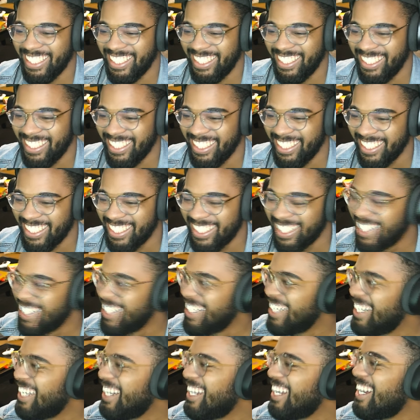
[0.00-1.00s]
while also
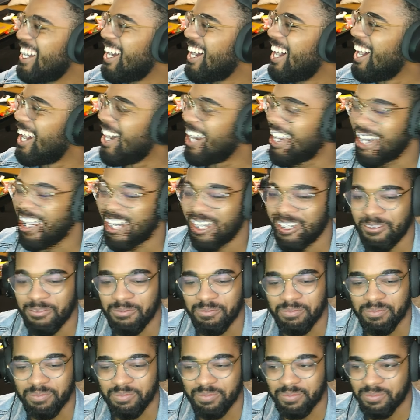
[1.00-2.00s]
making some new ones
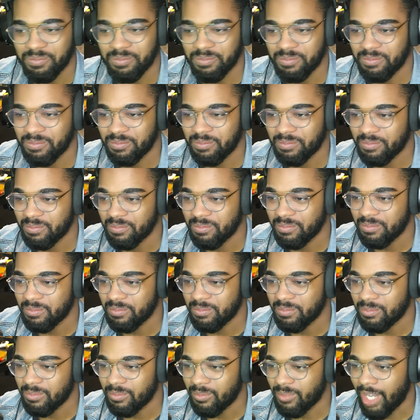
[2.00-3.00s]
along the way.
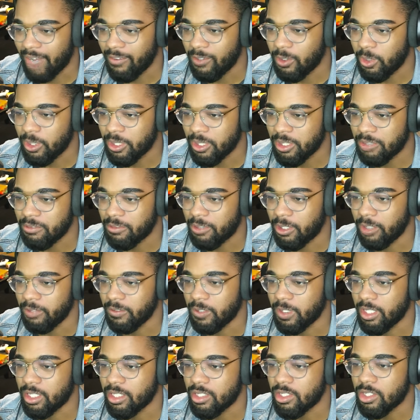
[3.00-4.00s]
I have a question for all of
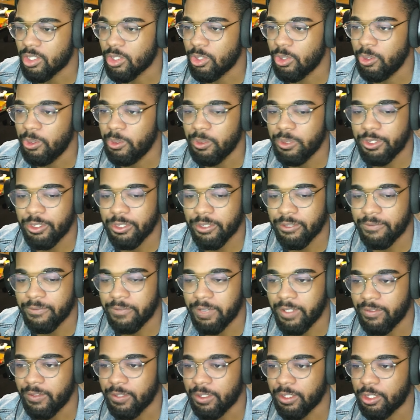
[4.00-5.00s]
you guys. Who is your
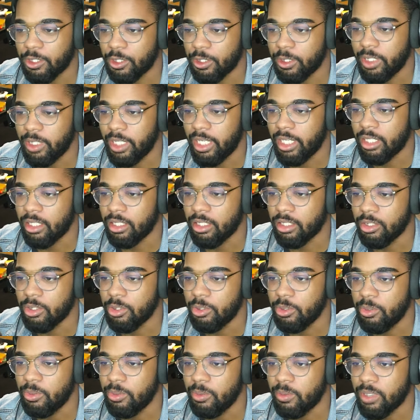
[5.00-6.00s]
favorite creator
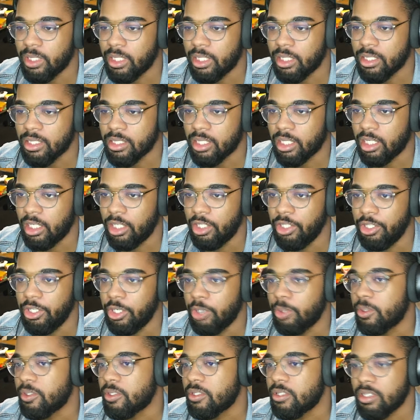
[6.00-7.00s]
who you think is like
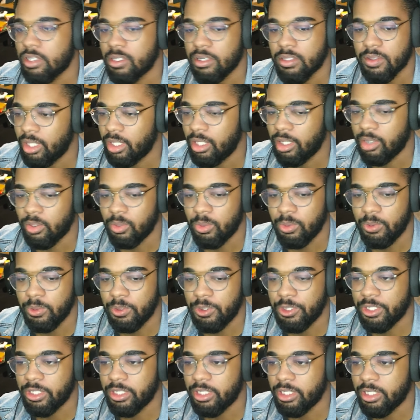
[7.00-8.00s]
unnoticed? Like
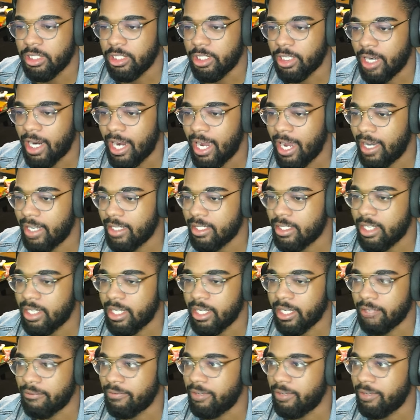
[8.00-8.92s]
who's your hot take